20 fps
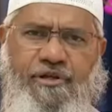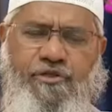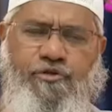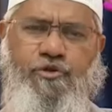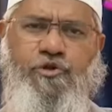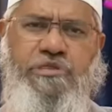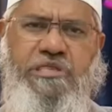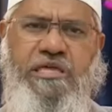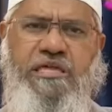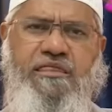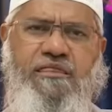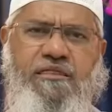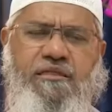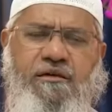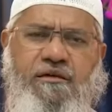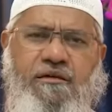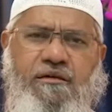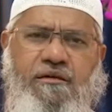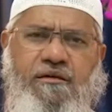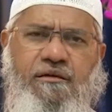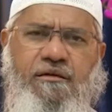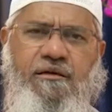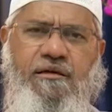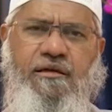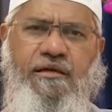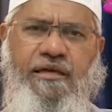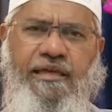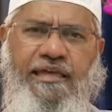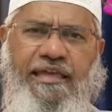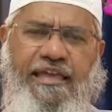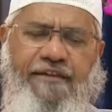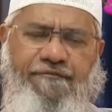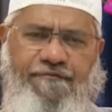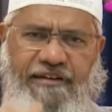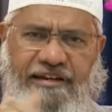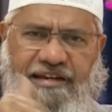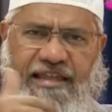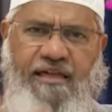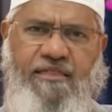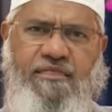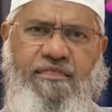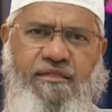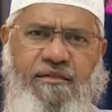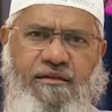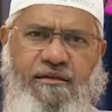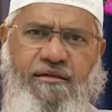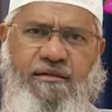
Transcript: So this, if he does,